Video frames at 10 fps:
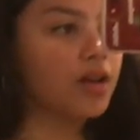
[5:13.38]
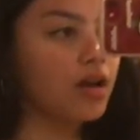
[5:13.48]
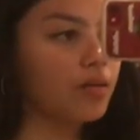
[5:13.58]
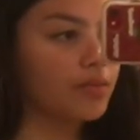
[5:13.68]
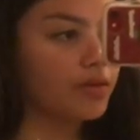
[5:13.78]

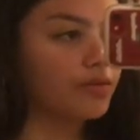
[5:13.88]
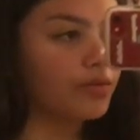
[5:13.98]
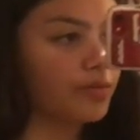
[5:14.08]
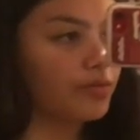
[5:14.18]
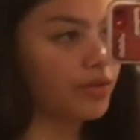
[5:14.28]
top
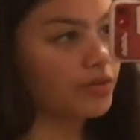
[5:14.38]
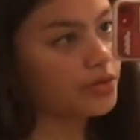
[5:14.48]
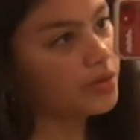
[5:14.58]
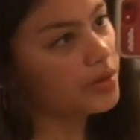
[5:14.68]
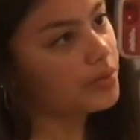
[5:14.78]
from Forever
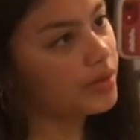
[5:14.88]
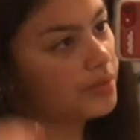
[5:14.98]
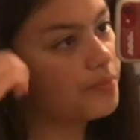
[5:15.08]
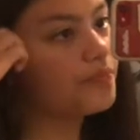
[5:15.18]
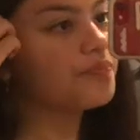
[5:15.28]

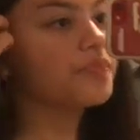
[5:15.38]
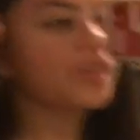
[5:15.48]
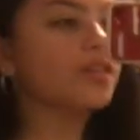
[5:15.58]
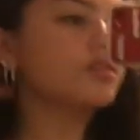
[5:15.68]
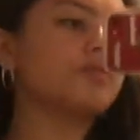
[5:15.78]
21.
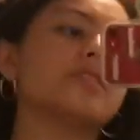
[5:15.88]
It's